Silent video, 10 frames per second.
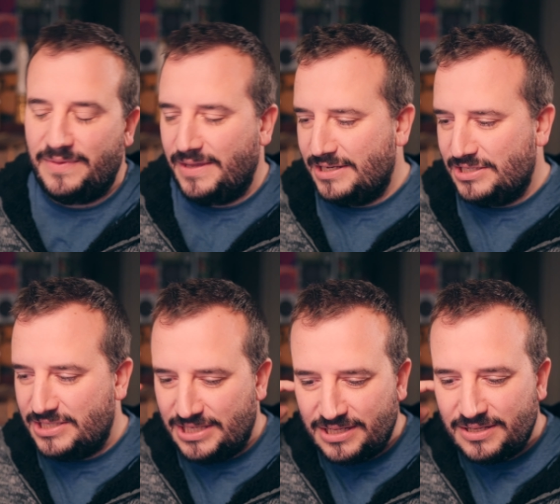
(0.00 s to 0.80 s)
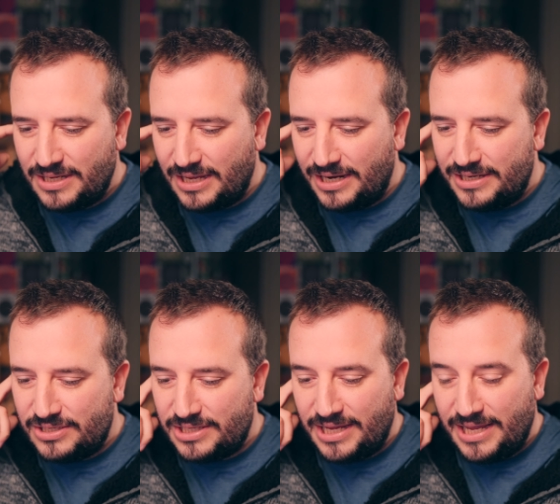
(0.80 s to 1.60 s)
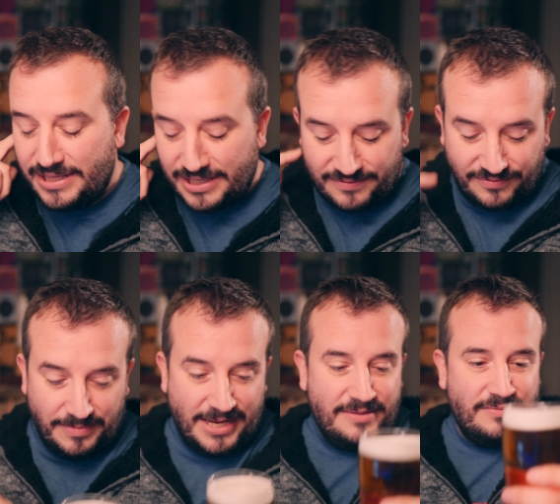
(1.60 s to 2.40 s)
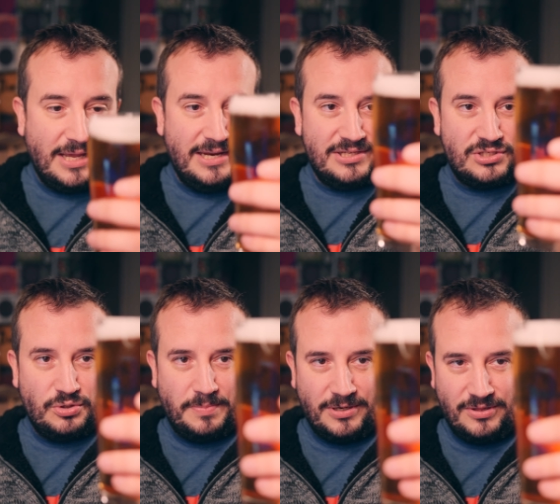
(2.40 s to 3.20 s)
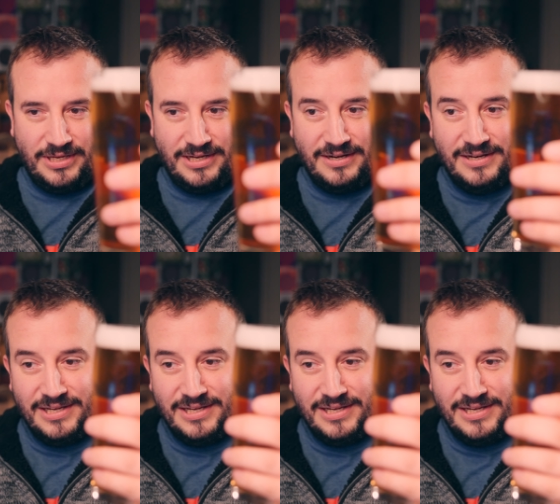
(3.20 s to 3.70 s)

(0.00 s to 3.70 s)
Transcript: as you've seen, and it did ferment and it's super clear,